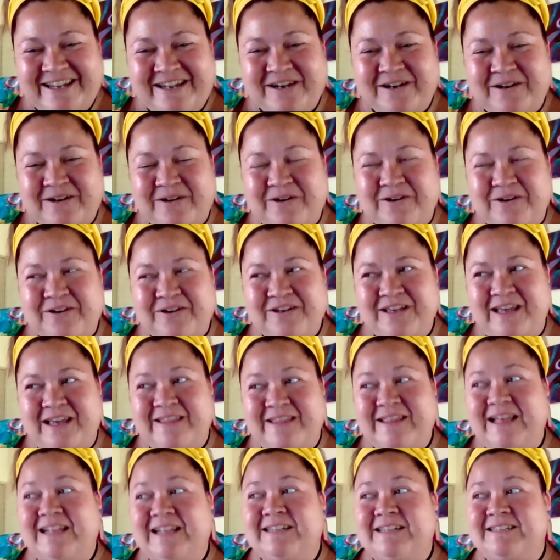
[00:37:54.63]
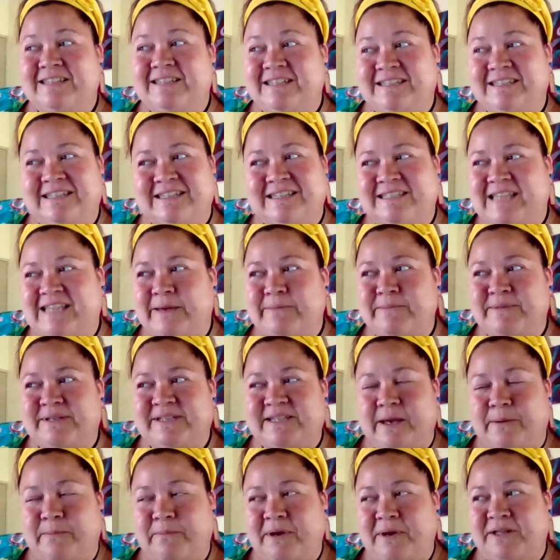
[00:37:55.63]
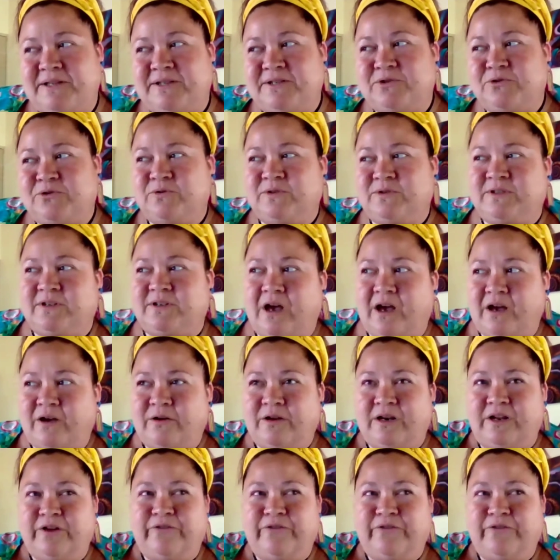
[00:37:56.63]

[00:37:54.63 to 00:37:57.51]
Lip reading: And it's the same as our menstrual cycle.